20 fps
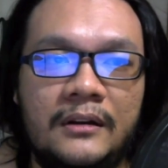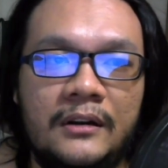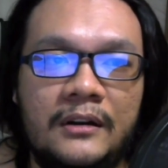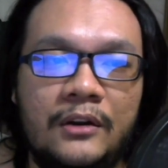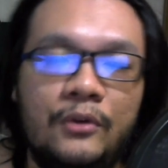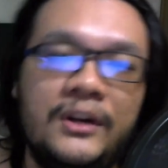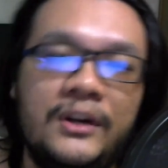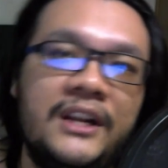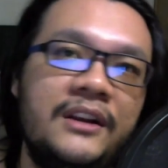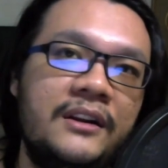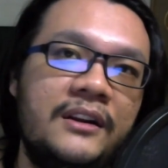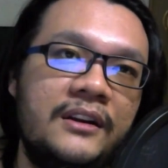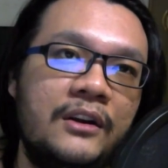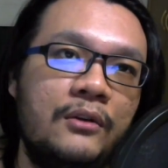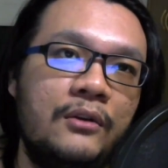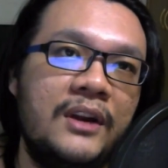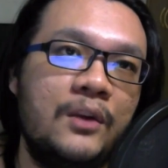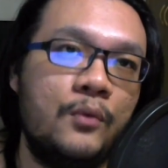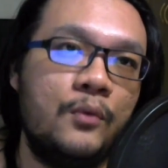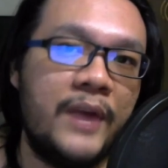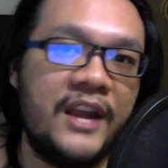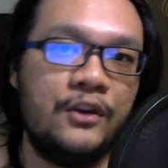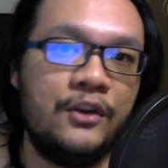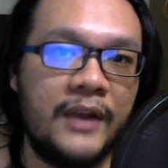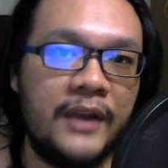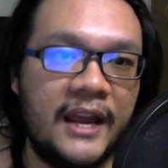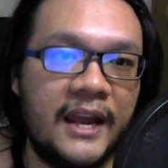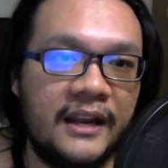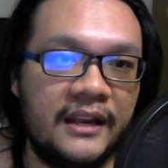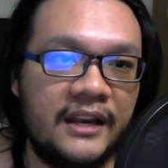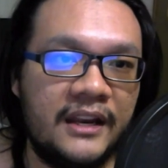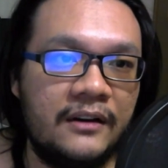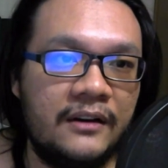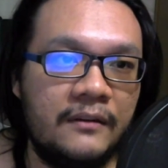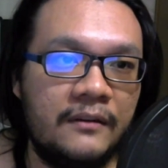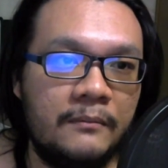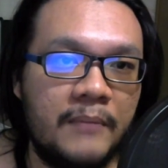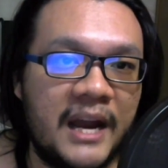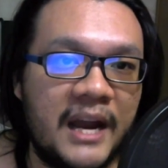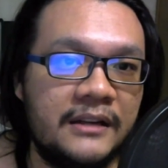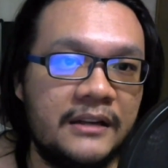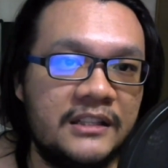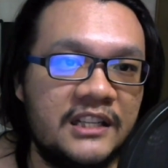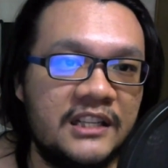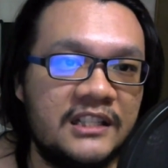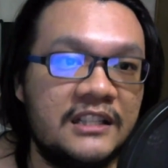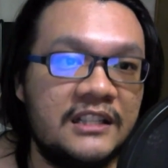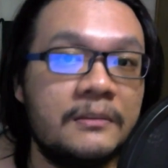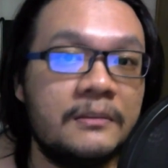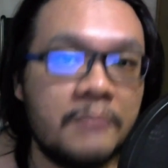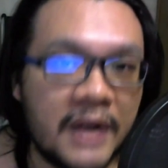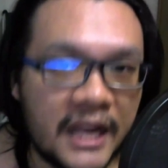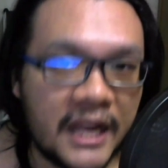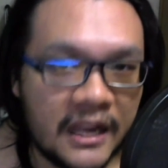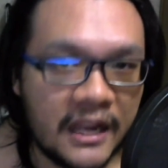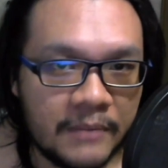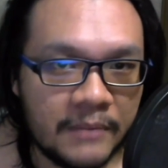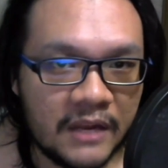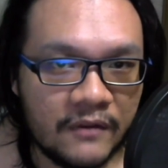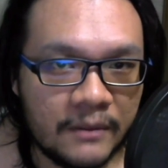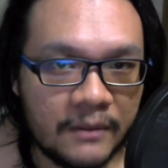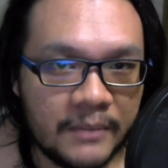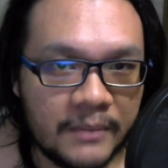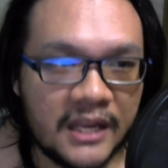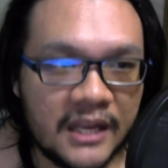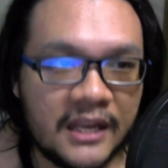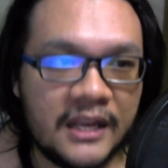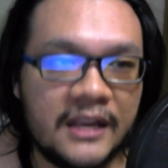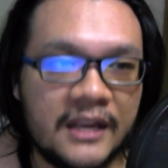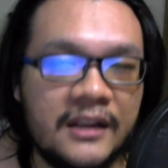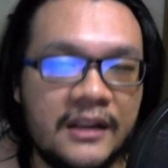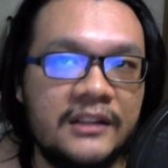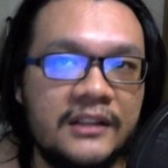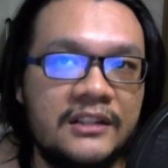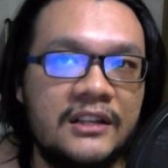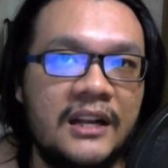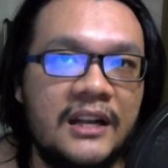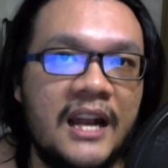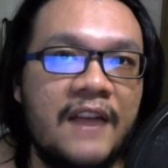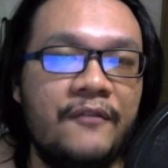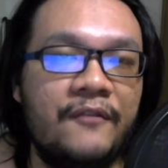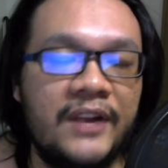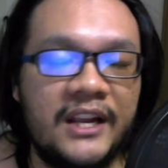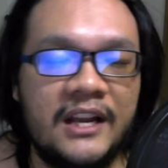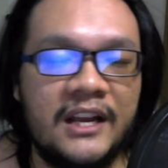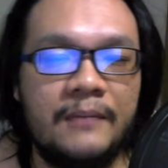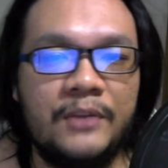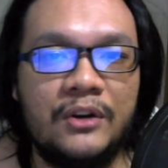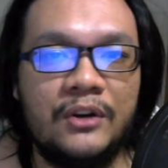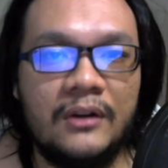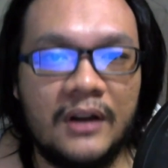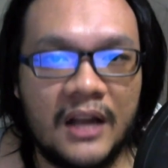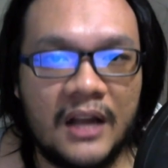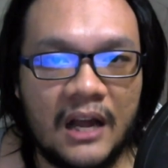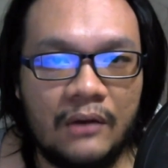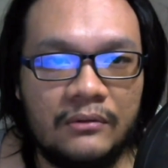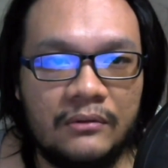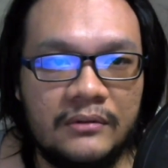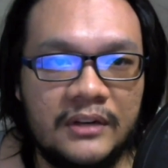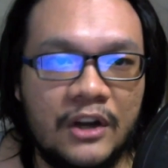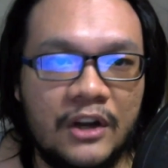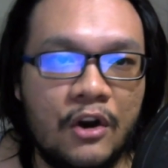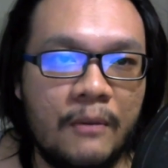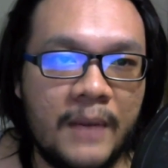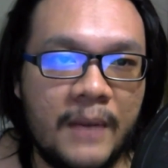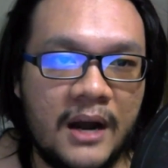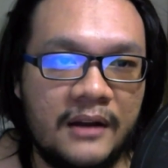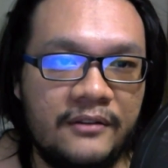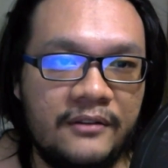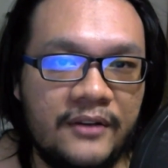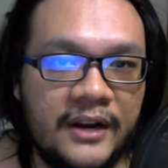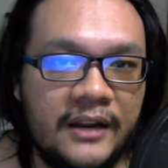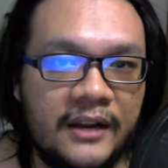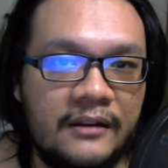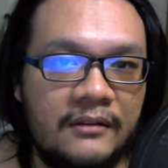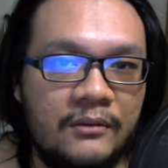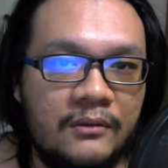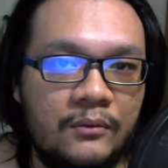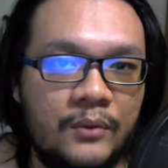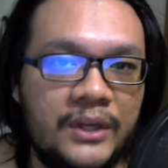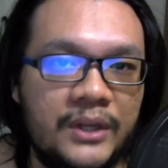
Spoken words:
The only way you get gear by just playing PvP is leveling up your account, the command rank,